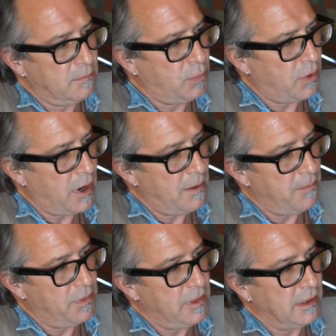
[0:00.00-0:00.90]
prop
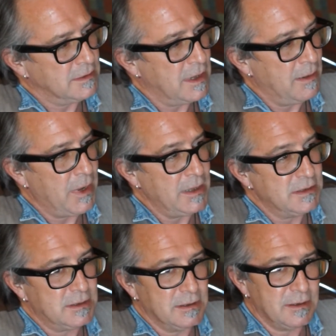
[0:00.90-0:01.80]
things I might
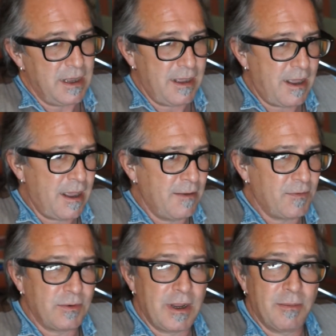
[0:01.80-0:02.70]
still have
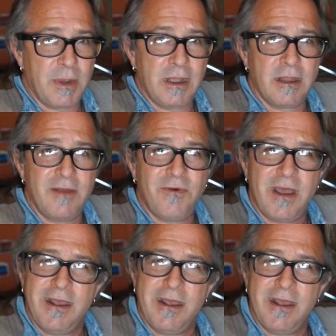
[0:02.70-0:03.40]
around my life.